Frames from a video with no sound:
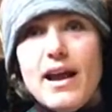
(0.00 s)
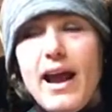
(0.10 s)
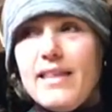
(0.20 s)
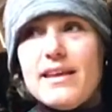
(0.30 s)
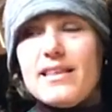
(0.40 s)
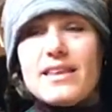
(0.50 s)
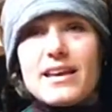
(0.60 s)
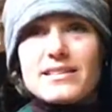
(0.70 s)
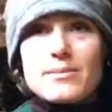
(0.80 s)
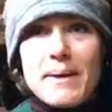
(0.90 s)
And they think
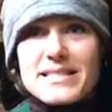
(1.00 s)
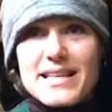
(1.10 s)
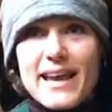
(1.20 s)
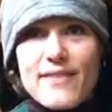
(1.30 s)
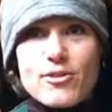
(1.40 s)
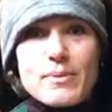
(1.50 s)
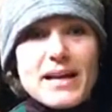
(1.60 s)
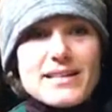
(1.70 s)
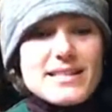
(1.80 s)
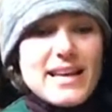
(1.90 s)
it's the best thing ever
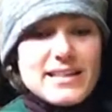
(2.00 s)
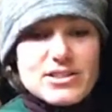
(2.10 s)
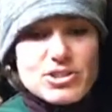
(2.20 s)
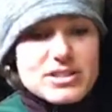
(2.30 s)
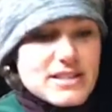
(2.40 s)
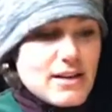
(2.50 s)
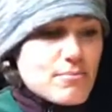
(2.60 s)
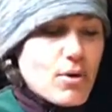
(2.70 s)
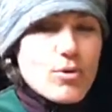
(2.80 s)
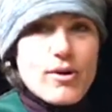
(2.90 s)
because they get to just sit and
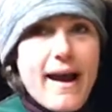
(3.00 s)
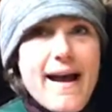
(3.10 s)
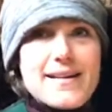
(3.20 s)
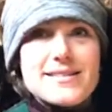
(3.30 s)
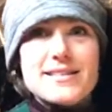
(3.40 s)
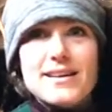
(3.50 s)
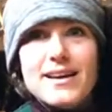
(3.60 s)
mow grass.